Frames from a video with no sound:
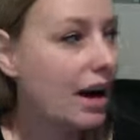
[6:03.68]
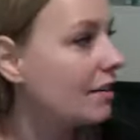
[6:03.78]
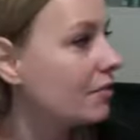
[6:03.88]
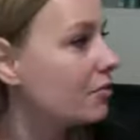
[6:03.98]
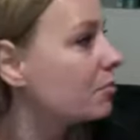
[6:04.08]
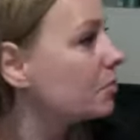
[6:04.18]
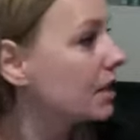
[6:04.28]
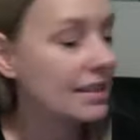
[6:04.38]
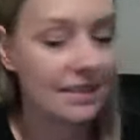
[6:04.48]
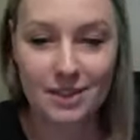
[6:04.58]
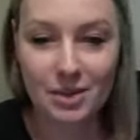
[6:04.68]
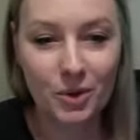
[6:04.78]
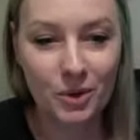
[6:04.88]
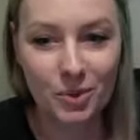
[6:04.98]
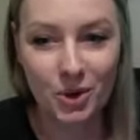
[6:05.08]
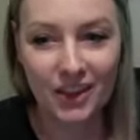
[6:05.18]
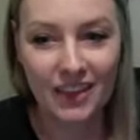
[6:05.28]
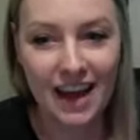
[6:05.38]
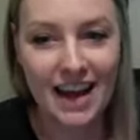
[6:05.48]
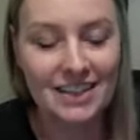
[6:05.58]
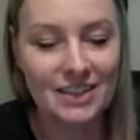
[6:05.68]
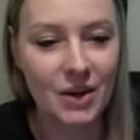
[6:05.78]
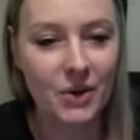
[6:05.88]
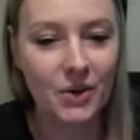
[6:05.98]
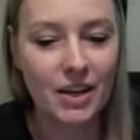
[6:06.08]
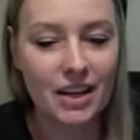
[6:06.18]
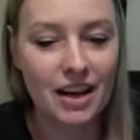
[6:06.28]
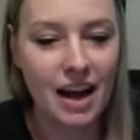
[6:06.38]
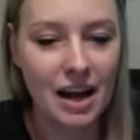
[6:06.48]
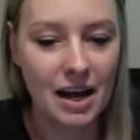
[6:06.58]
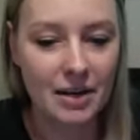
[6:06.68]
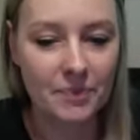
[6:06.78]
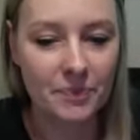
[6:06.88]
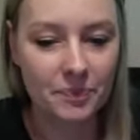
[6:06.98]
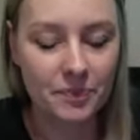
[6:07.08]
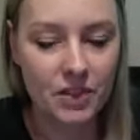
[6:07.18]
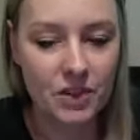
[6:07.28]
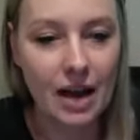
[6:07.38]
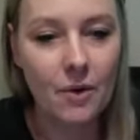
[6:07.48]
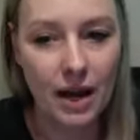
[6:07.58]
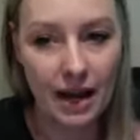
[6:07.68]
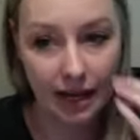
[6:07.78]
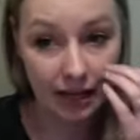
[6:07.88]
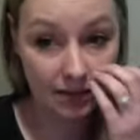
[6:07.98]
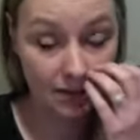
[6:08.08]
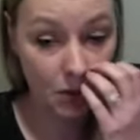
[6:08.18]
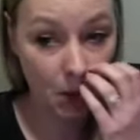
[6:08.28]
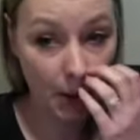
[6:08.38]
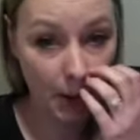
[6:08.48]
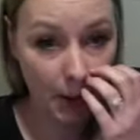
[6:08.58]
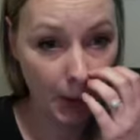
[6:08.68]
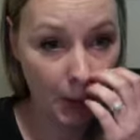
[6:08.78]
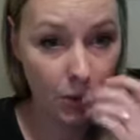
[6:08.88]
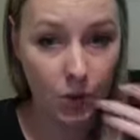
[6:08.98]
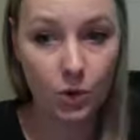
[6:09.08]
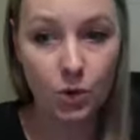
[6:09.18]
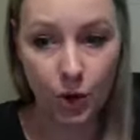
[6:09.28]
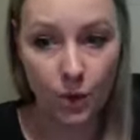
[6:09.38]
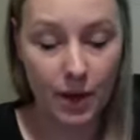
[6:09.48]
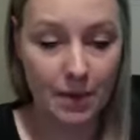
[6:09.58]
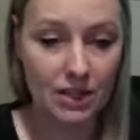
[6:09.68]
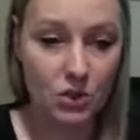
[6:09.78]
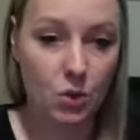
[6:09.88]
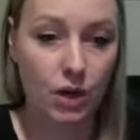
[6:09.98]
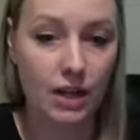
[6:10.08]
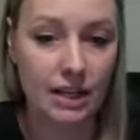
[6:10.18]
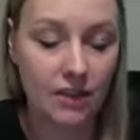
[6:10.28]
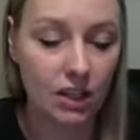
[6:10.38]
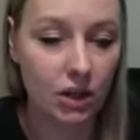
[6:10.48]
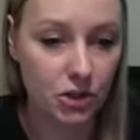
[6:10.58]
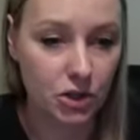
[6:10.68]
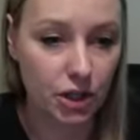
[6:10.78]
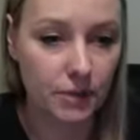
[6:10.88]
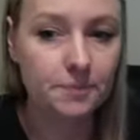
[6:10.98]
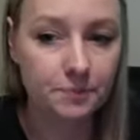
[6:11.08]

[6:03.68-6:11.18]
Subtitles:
have places to put more than that. So, so that way I can start growing my store even larger.